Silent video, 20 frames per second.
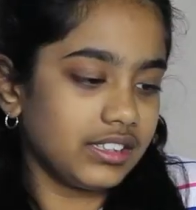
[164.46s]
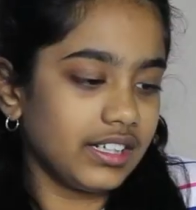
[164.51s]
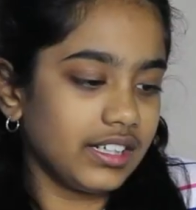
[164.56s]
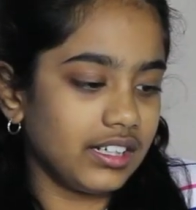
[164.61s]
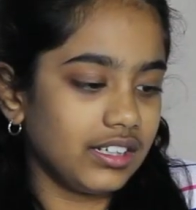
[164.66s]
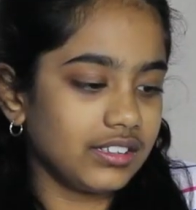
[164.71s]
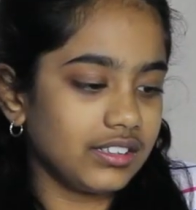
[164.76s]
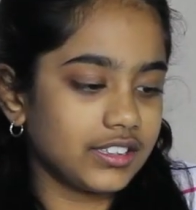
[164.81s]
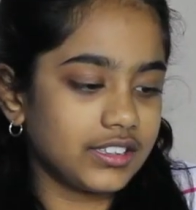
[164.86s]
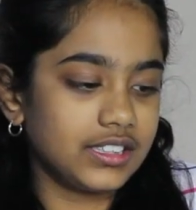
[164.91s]

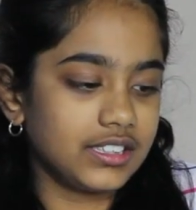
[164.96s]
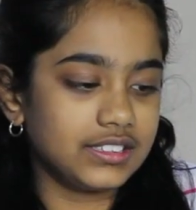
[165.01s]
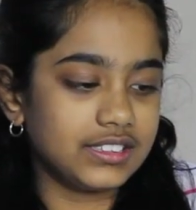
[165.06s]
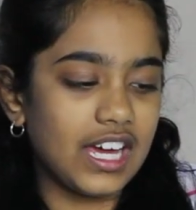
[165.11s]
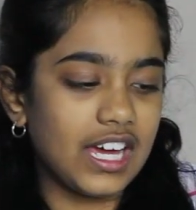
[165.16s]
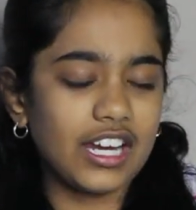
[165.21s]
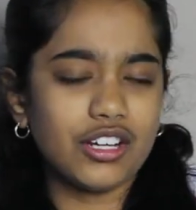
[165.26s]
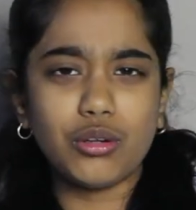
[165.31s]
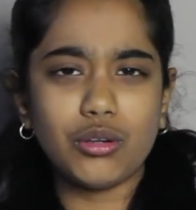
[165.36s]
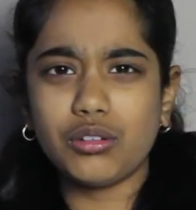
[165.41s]
yeah, because
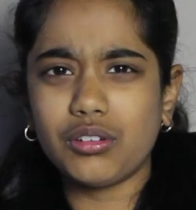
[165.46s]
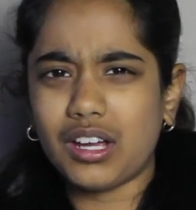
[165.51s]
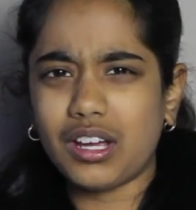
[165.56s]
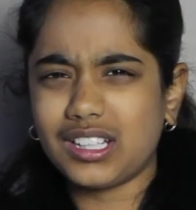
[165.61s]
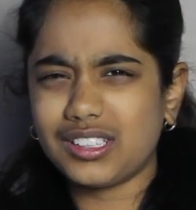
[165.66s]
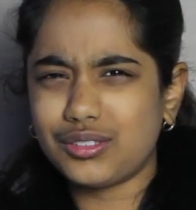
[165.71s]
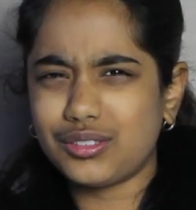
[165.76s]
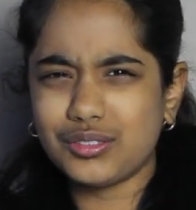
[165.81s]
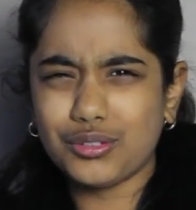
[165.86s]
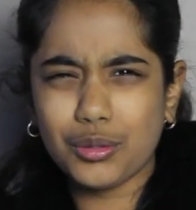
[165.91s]
I know
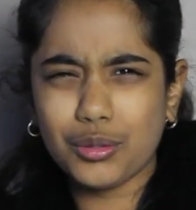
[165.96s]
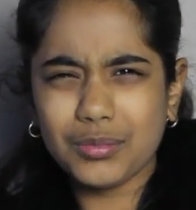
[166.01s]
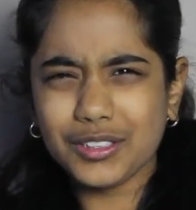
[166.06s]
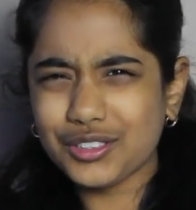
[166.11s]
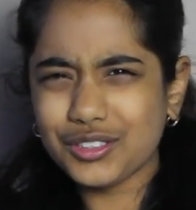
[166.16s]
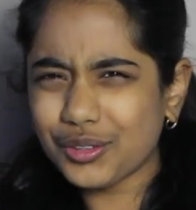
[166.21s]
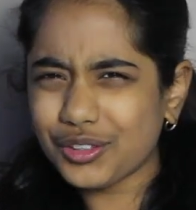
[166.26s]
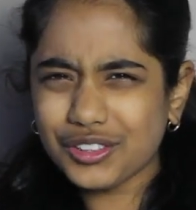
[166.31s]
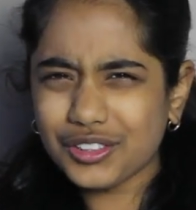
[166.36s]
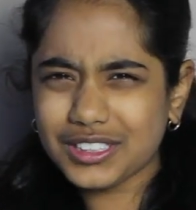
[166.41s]
I normally
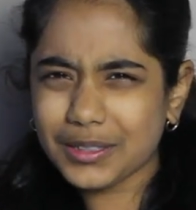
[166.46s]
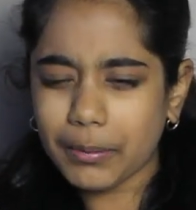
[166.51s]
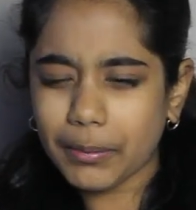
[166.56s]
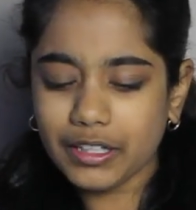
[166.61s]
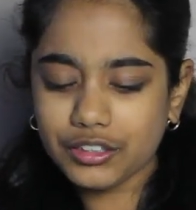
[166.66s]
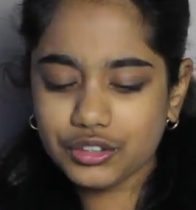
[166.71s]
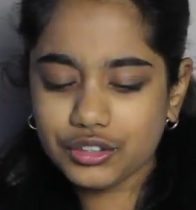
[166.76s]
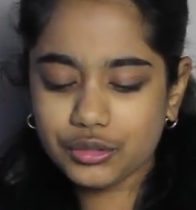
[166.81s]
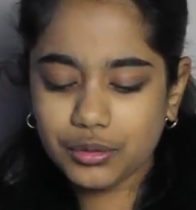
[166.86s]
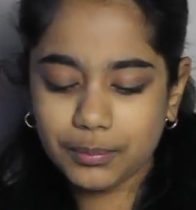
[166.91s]
don't use a
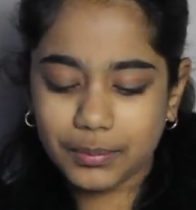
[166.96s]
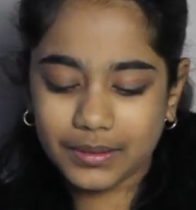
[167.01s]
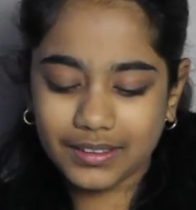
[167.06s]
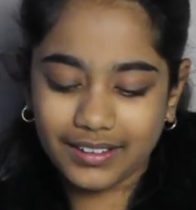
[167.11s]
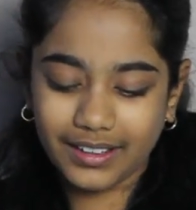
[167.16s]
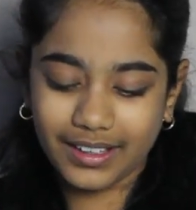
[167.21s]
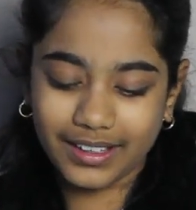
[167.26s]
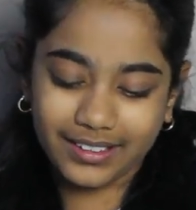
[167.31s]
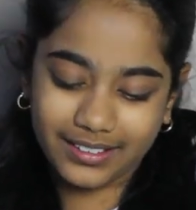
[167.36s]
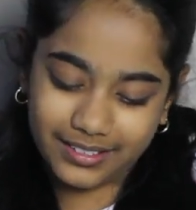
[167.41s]
pencil,
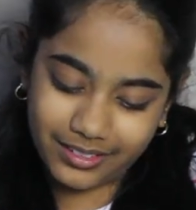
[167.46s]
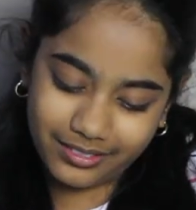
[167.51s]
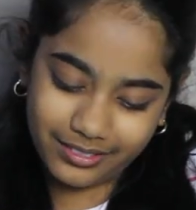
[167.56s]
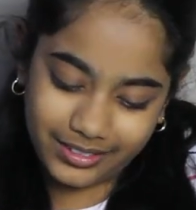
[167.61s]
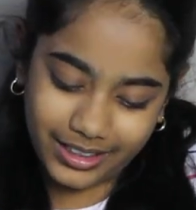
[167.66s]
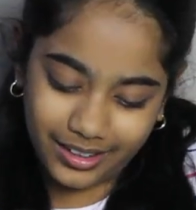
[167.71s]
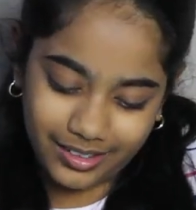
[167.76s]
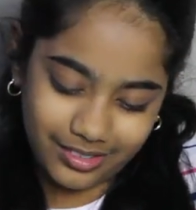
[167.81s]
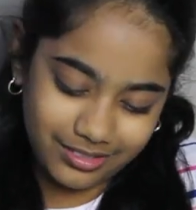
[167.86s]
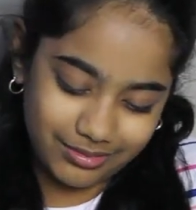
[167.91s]
but like,
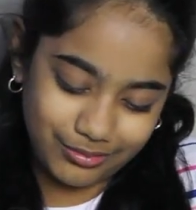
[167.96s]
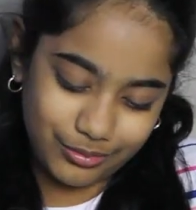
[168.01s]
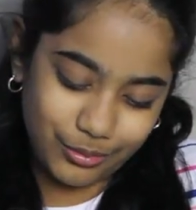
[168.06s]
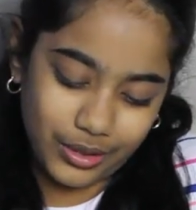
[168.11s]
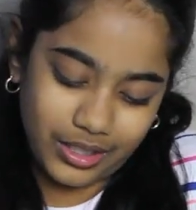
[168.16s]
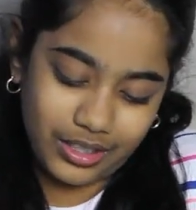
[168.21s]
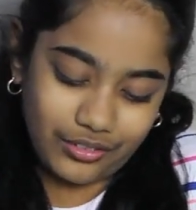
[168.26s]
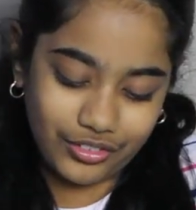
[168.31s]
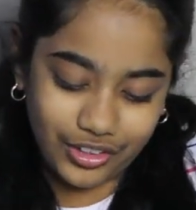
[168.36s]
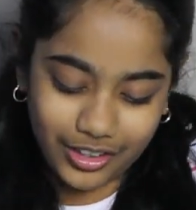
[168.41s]
yeah,
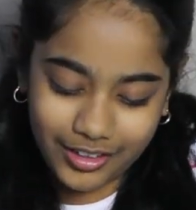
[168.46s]
whatever.